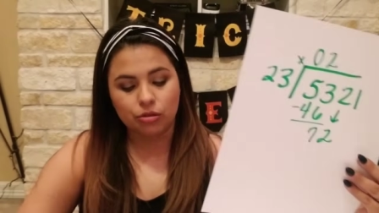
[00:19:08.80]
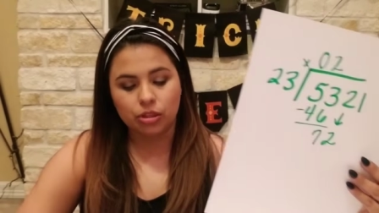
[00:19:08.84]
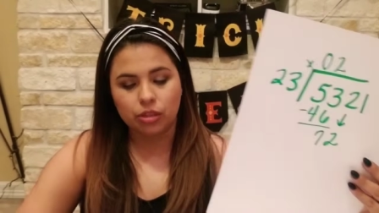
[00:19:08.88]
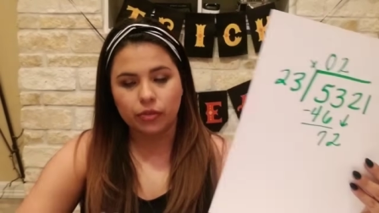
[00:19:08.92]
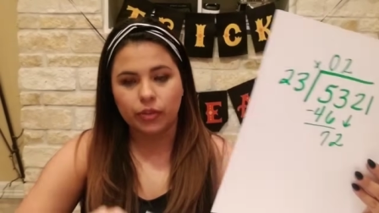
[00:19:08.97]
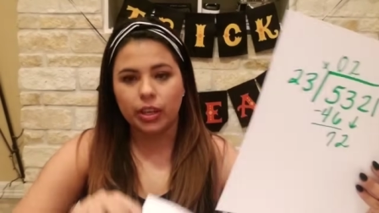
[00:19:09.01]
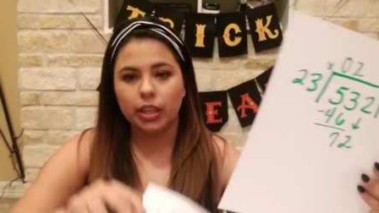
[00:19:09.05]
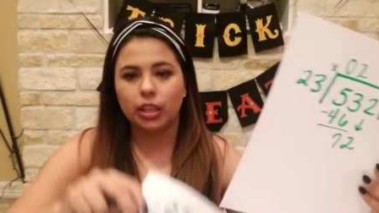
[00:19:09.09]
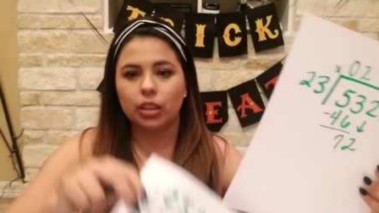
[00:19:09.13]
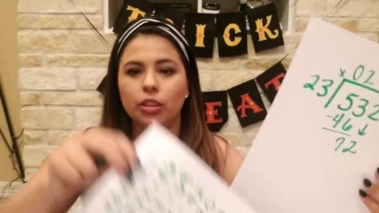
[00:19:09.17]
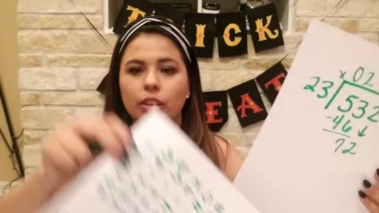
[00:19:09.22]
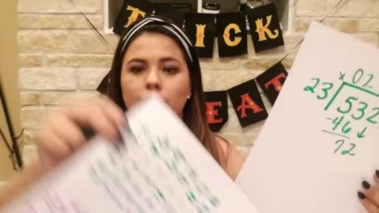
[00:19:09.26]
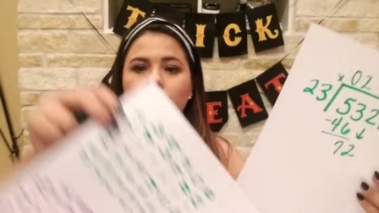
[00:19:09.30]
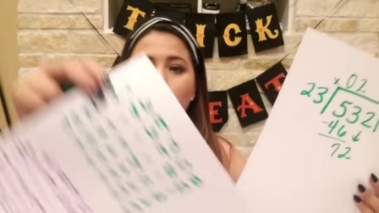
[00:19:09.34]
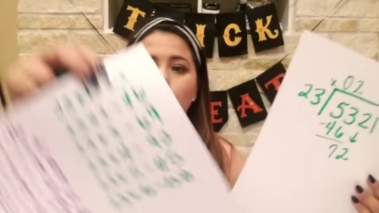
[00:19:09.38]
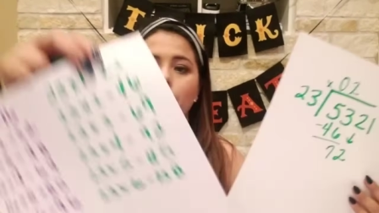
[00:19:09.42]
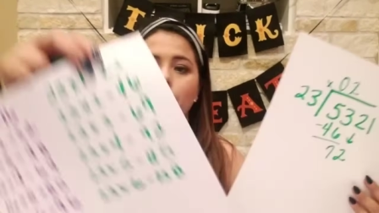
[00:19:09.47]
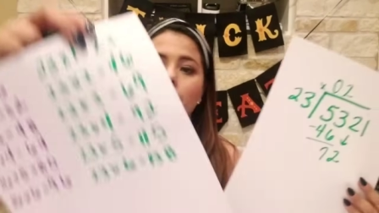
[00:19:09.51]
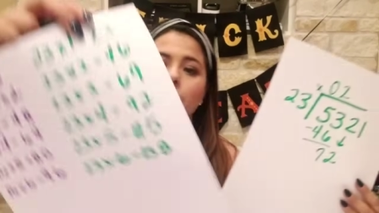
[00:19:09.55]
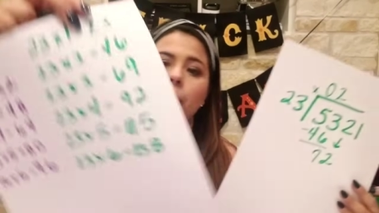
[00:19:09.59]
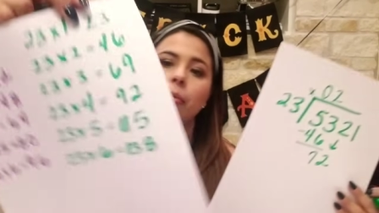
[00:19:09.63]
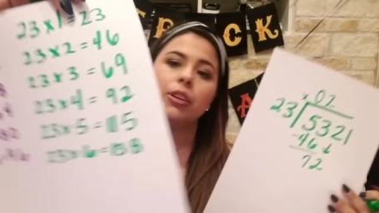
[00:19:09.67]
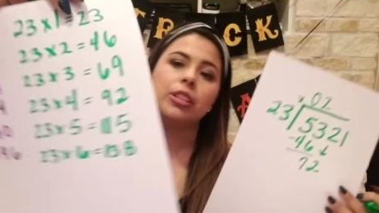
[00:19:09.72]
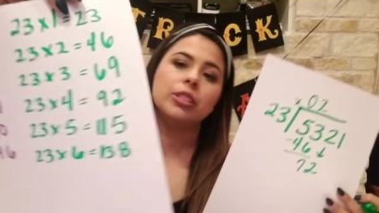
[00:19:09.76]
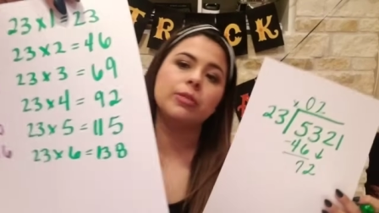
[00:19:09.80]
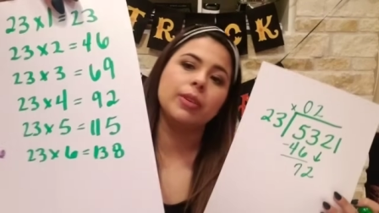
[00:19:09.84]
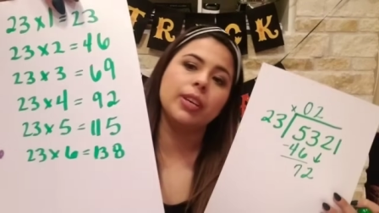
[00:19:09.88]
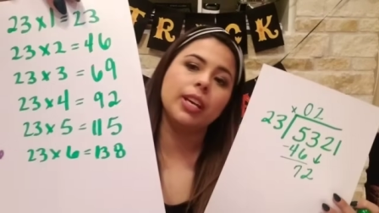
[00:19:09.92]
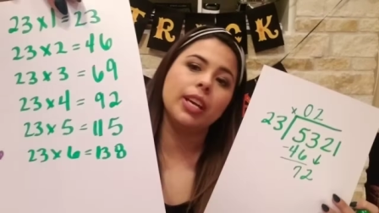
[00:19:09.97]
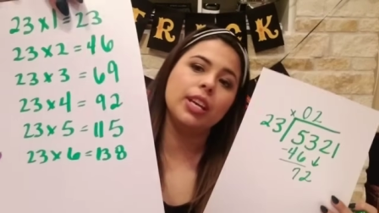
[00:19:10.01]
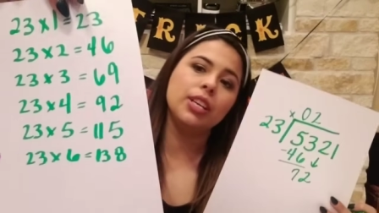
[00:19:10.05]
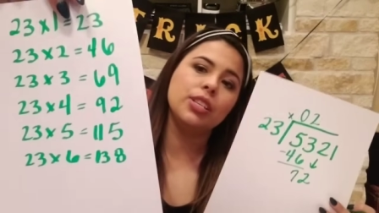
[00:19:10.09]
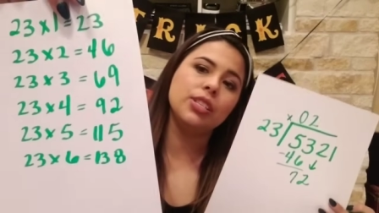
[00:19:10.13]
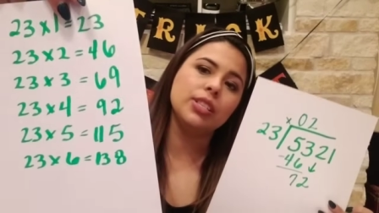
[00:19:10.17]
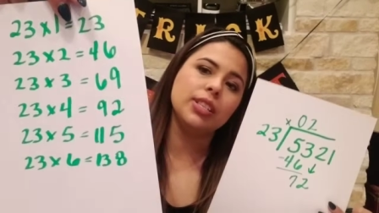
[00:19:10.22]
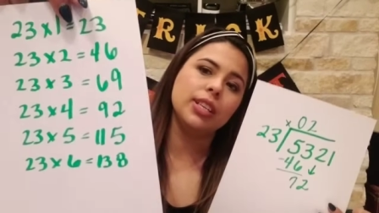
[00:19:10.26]
So if I look at my
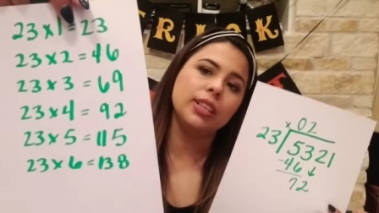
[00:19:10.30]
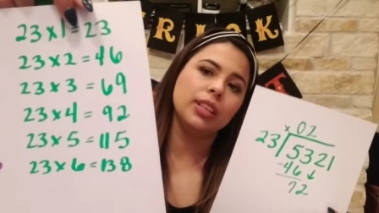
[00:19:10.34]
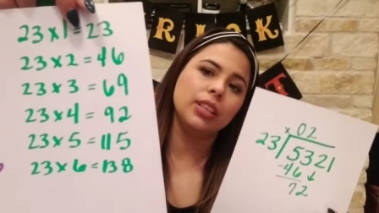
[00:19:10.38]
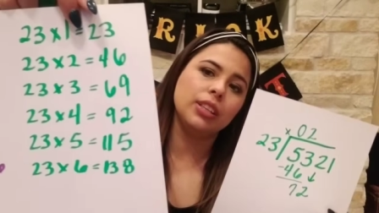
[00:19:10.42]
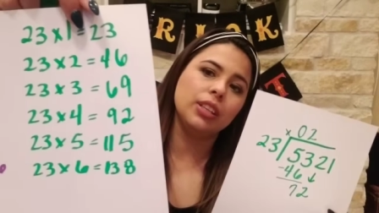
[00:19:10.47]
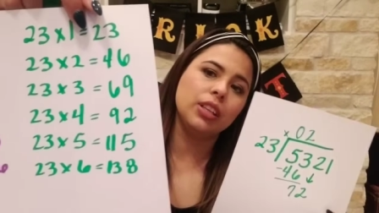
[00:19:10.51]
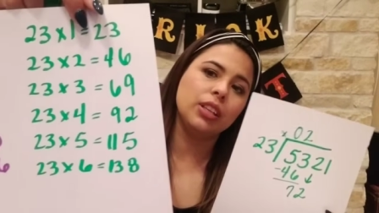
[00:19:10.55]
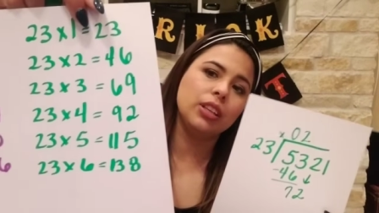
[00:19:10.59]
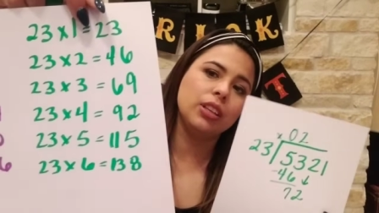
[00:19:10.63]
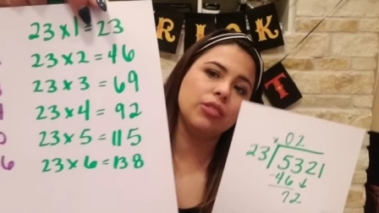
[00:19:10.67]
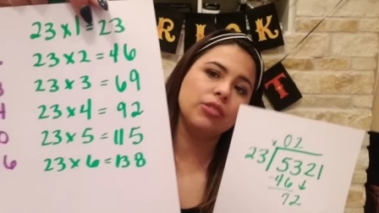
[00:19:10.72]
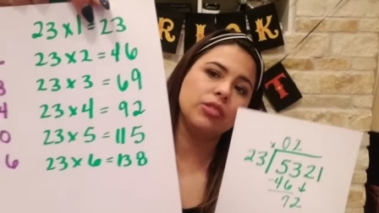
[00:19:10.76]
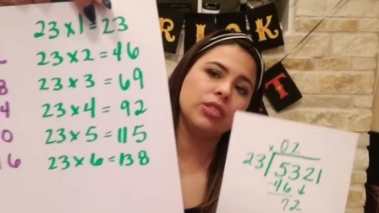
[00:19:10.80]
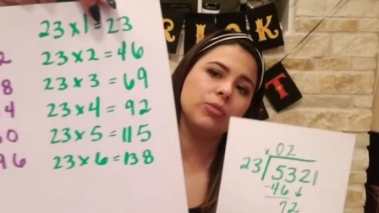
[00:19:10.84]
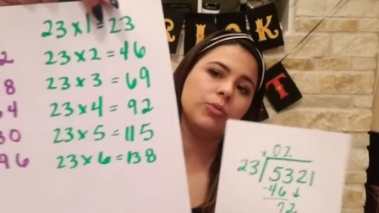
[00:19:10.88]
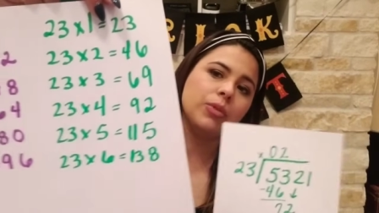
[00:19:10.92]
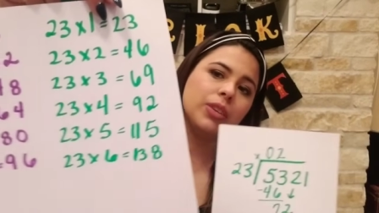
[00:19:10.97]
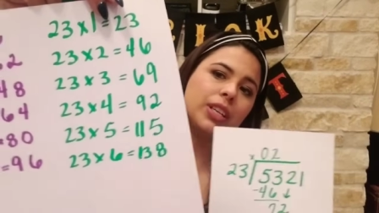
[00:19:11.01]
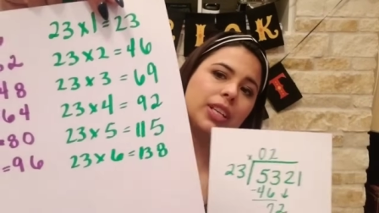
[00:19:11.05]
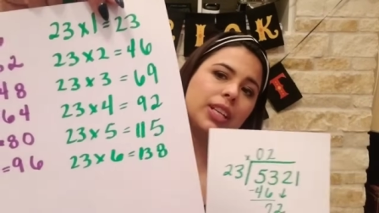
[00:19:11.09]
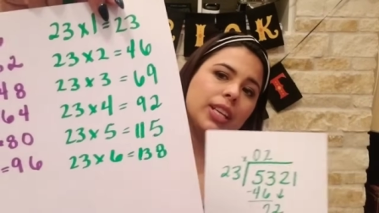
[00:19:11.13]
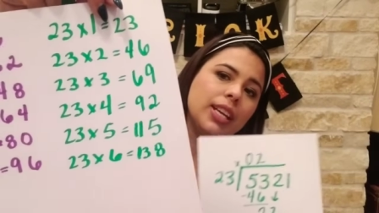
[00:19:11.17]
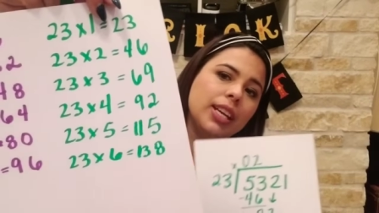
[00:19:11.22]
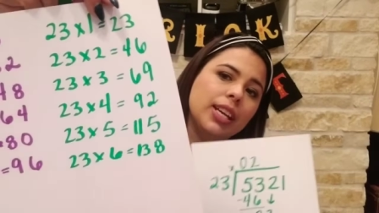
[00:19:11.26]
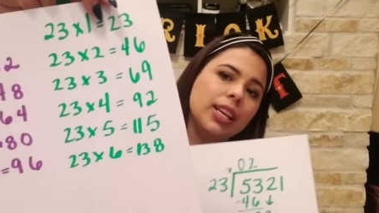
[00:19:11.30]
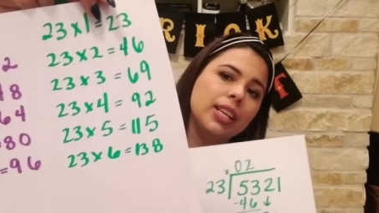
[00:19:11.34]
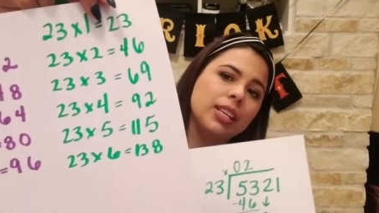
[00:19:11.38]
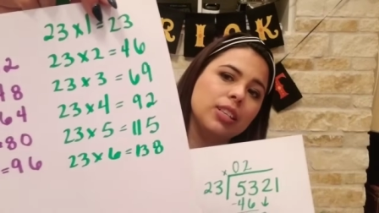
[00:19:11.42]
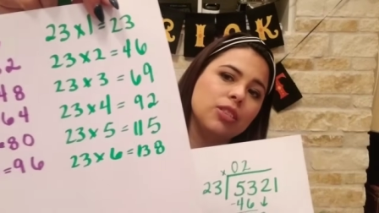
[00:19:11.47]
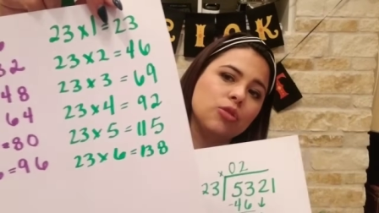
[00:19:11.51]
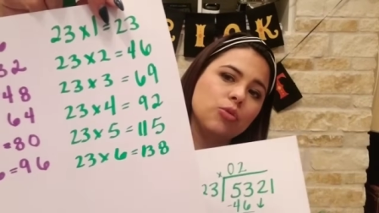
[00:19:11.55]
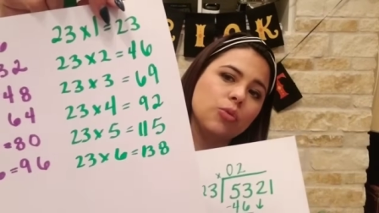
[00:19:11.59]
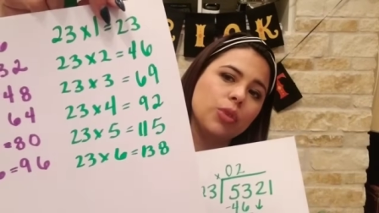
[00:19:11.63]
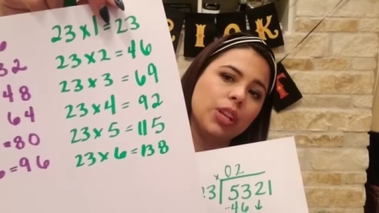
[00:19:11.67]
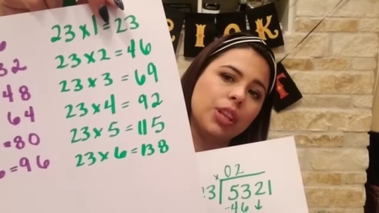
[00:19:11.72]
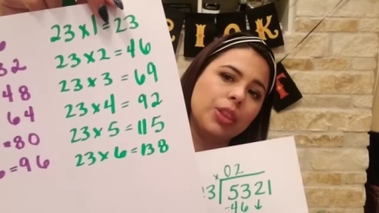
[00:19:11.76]
multiplications, I think the closest we're going to get is
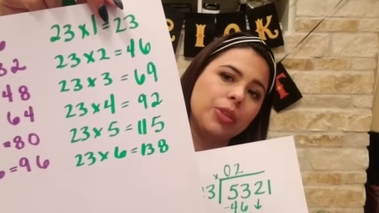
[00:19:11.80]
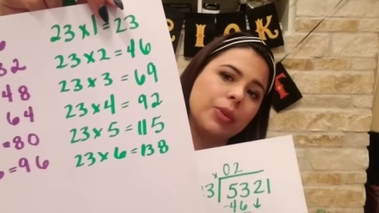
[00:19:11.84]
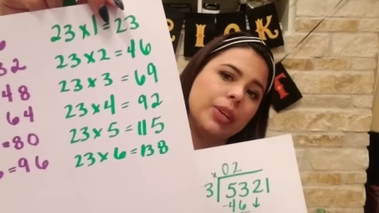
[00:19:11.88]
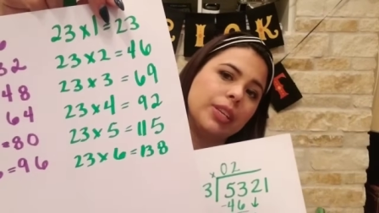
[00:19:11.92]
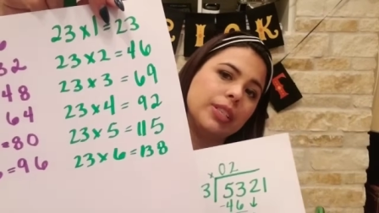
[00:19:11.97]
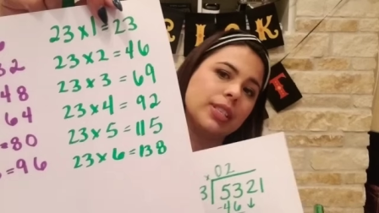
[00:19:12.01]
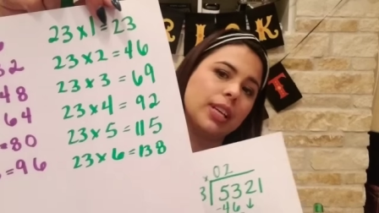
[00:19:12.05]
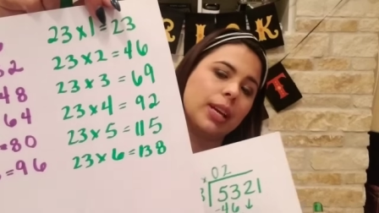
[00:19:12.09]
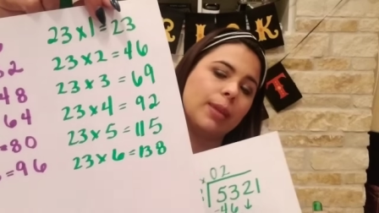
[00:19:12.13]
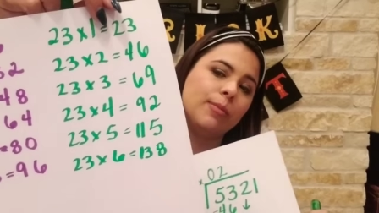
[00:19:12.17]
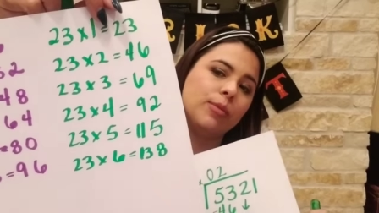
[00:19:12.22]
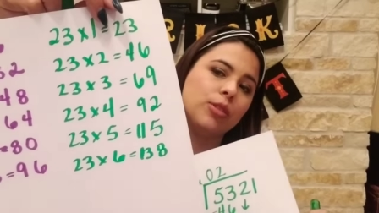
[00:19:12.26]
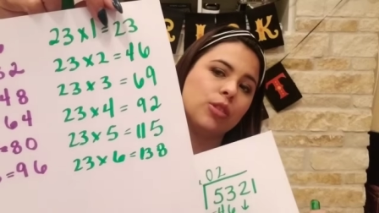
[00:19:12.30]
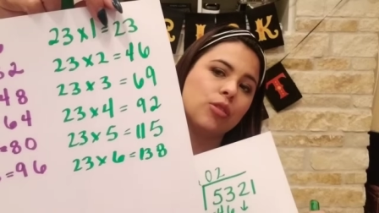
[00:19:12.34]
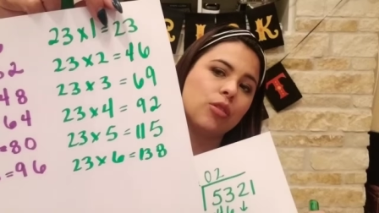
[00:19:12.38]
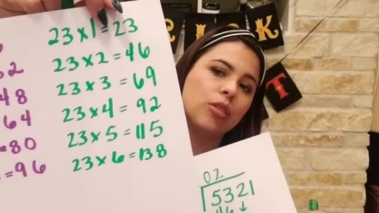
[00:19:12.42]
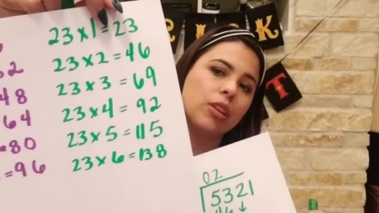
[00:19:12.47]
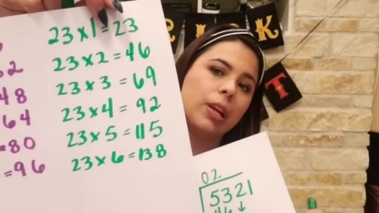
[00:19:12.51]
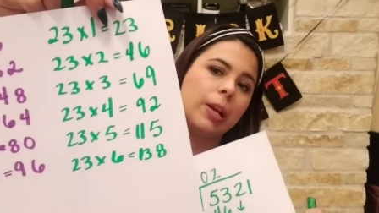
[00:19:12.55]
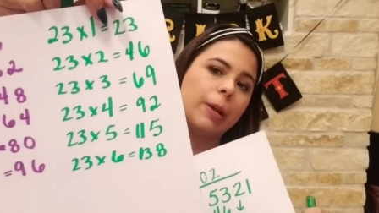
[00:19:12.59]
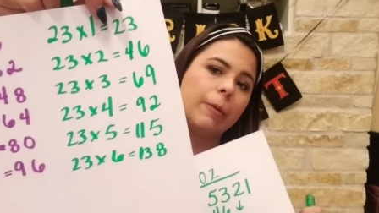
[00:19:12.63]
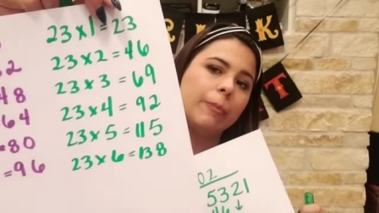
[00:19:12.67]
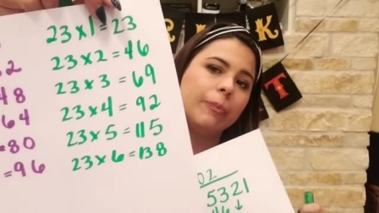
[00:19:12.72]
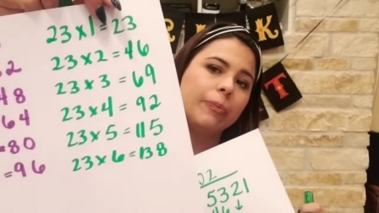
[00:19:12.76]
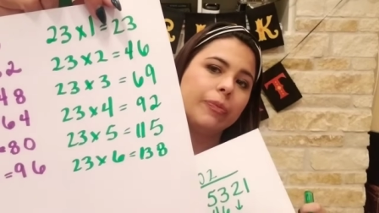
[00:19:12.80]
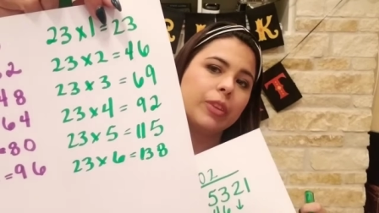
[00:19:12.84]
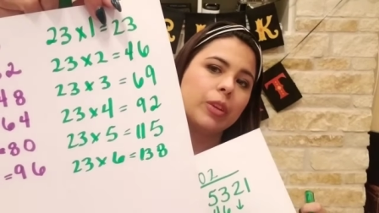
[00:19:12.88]
23 times 3,